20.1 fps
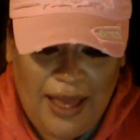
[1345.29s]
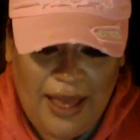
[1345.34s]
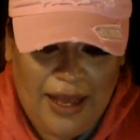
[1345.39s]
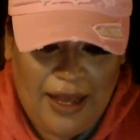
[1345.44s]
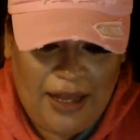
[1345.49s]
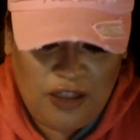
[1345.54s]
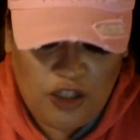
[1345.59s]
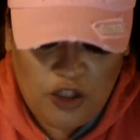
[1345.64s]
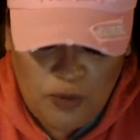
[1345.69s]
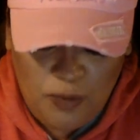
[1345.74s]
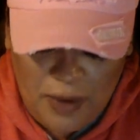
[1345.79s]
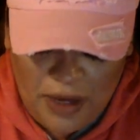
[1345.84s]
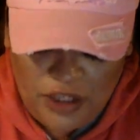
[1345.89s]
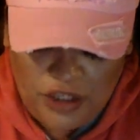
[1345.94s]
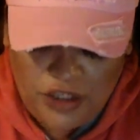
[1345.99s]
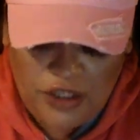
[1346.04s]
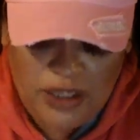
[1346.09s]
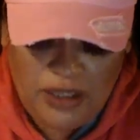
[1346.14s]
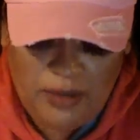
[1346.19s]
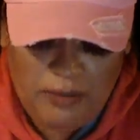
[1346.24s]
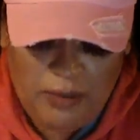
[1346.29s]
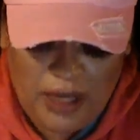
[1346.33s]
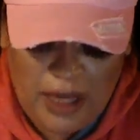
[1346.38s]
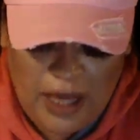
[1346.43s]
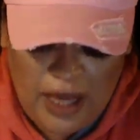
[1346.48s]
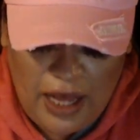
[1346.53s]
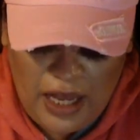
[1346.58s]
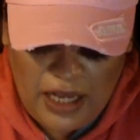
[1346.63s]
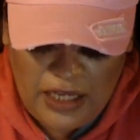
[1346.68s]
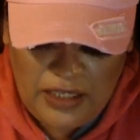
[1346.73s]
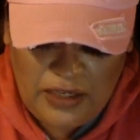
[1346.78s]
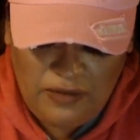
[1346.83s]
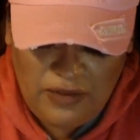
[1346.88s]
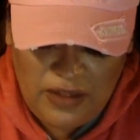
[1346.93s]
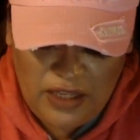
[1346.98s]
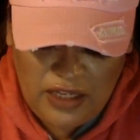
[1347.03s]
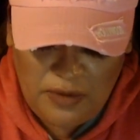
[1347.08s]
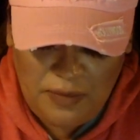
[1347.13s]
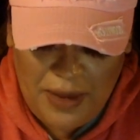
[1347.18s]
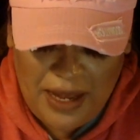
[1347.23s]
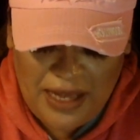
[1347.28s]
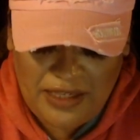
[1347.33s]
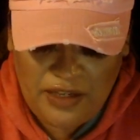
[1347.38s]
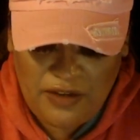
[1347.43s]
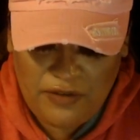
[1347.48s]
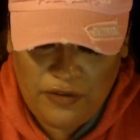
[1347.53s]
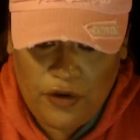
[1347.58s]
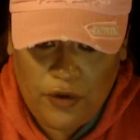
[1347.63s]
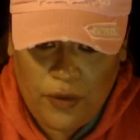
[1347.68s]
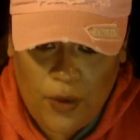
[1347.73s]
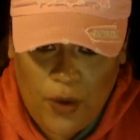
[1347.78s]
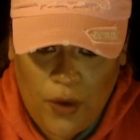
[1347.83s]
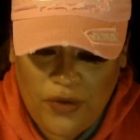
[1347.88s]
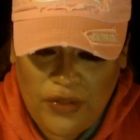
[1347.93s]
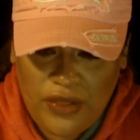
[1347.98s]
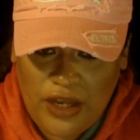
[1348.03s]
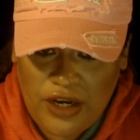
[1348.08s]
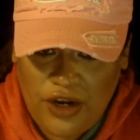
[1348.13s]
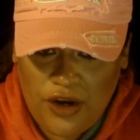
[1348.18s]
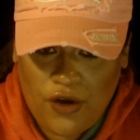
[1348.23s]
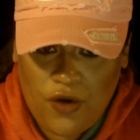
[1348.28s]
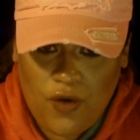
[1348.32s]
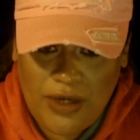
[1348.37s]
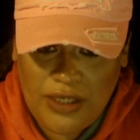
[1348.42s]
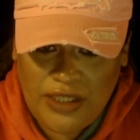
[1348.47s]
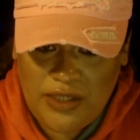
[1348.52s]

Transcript: And especially because of this massive growth that you're going